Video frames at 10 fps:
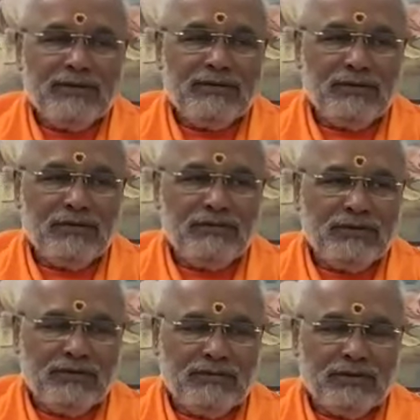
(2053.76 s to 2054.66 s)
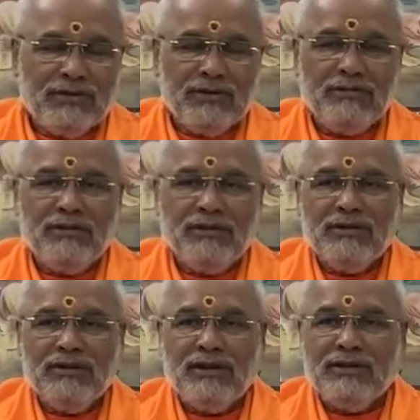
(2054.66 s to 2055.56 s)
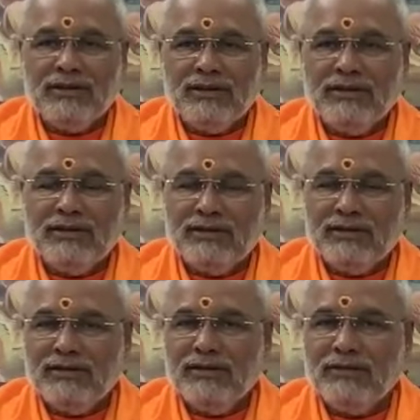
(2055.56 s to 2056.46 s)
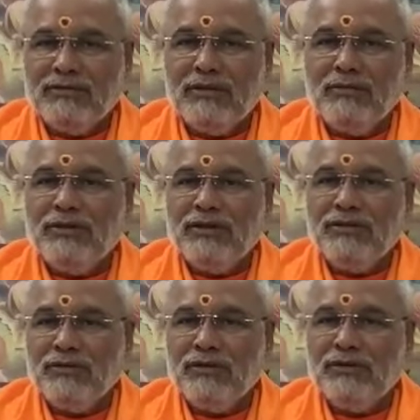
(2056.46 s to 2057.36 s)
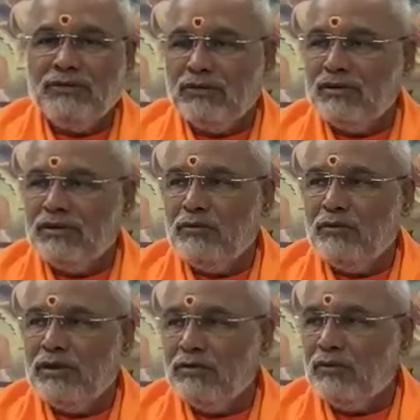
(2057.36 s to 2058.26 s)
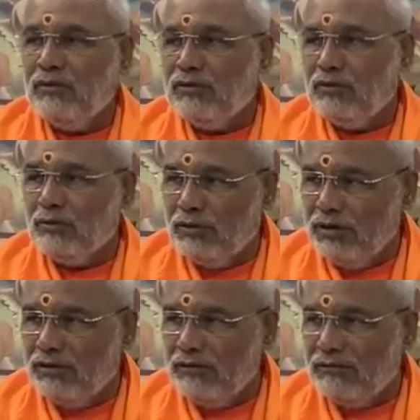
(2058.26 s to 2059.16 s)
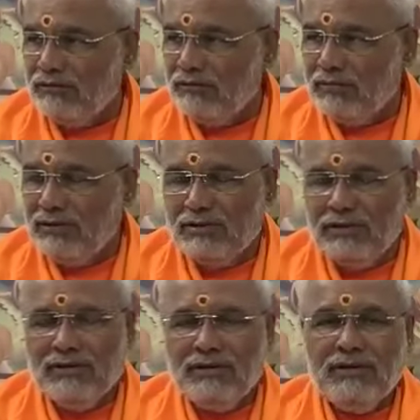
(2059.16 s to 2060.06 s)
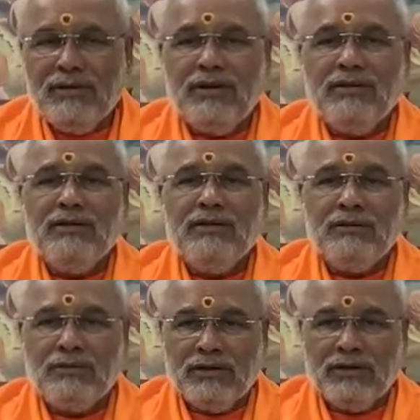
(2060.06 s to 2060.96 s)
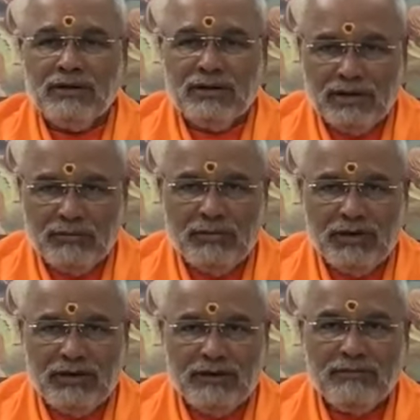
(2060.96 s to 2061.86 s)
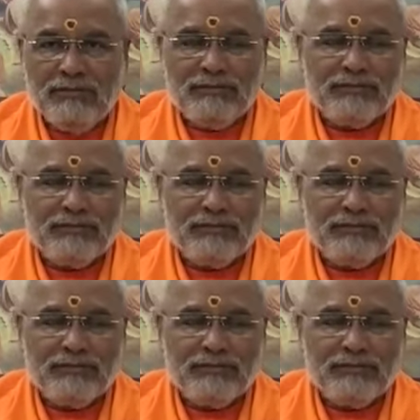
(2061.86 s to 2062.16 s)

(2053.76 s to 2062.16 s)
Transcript: So office person will say, Acharya, etc. Swamiji so-and-so has come and he wants to meet you. I said, okay, then I meet him.